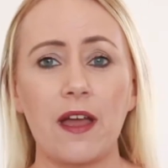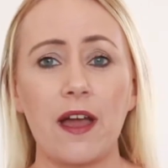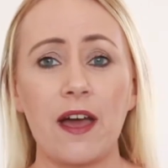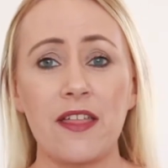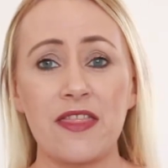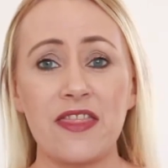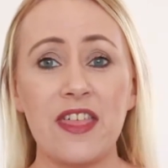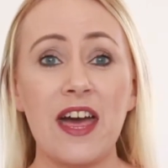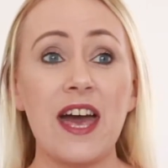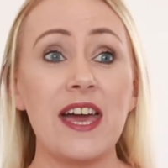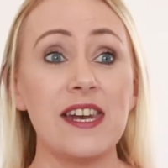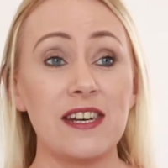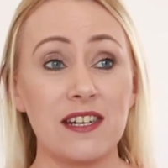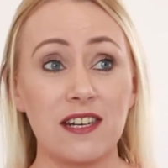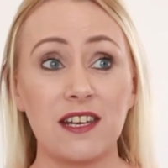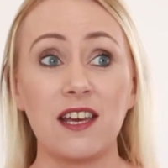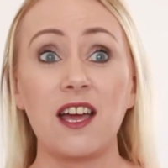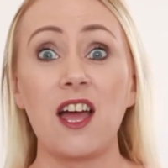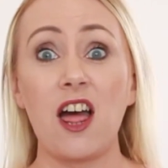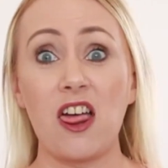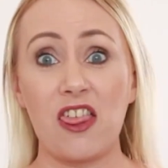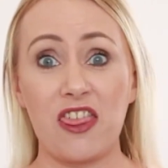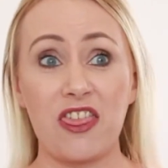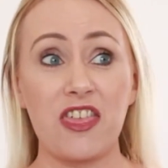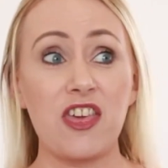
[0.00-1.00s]
And
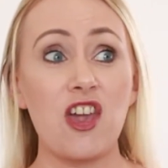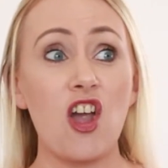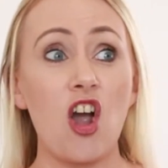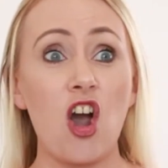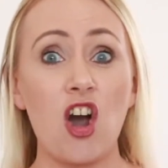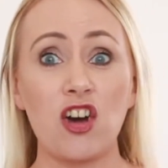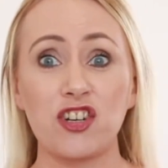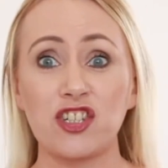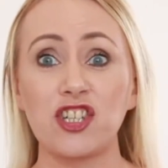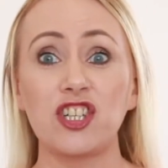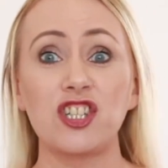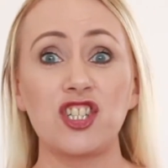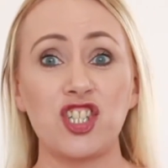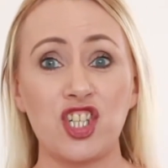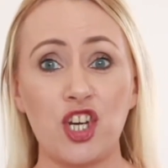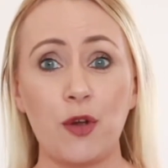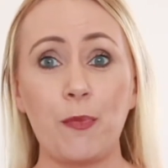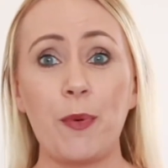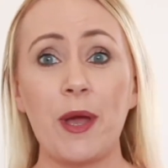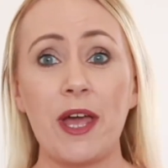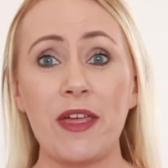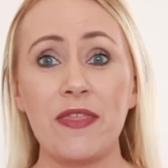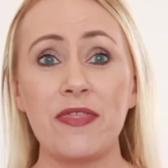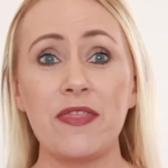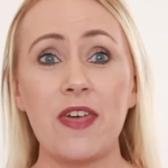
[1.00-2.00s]
then the odd
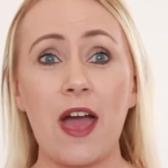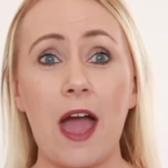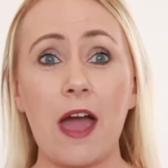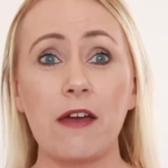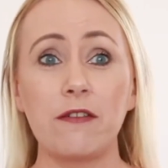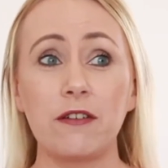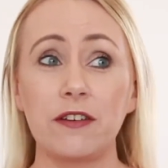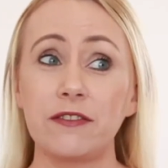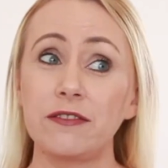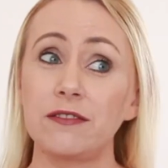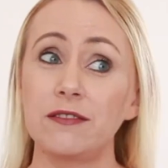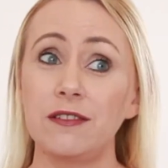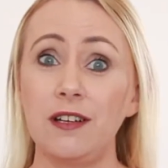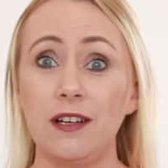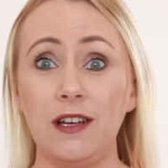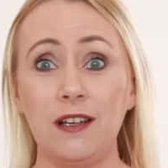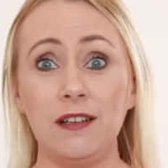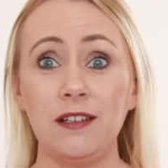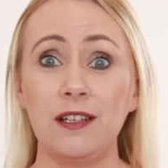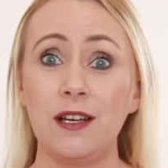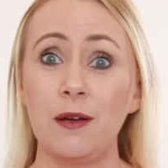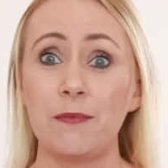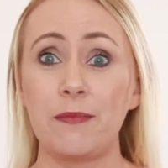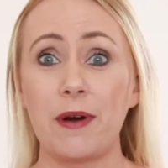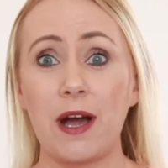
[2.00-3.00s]
chip in there
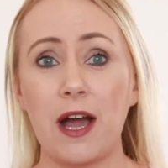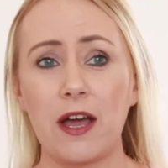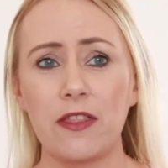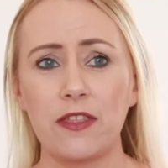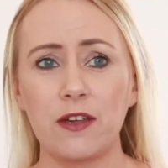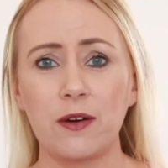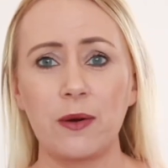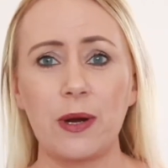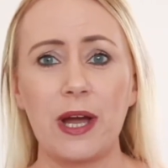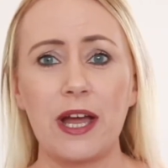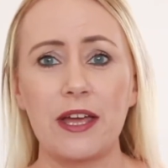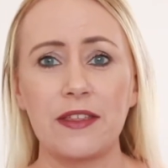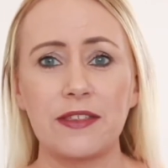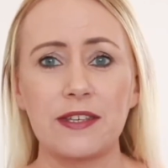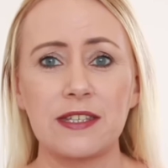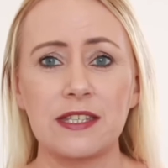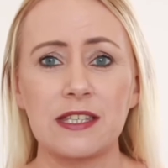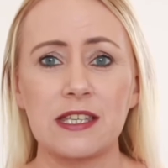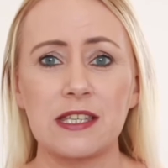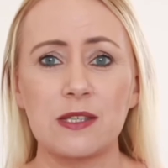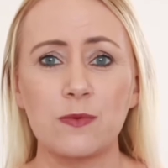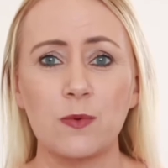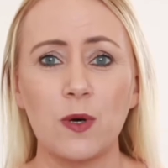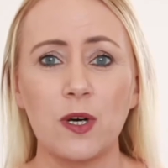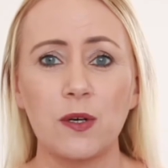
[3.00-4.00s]
of, by the way,
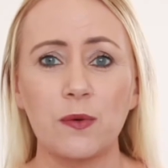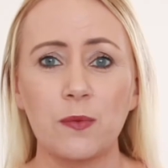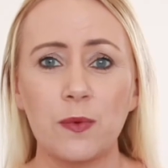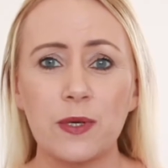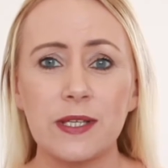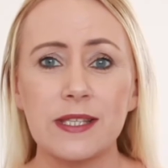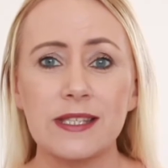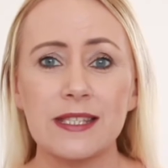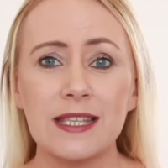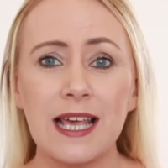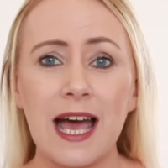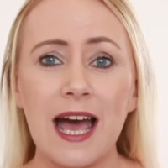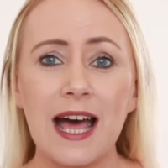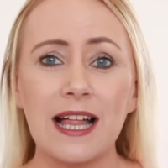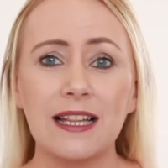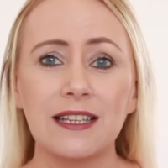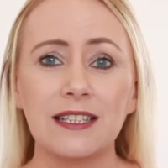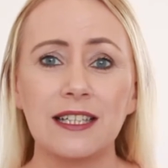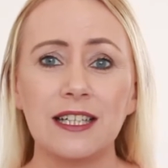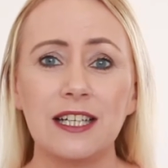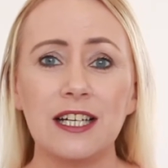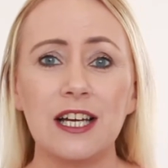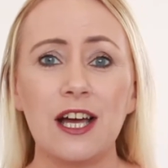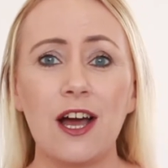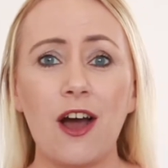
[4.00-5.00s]
this is what we
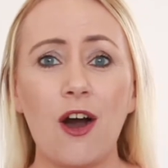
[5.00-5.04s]
sell.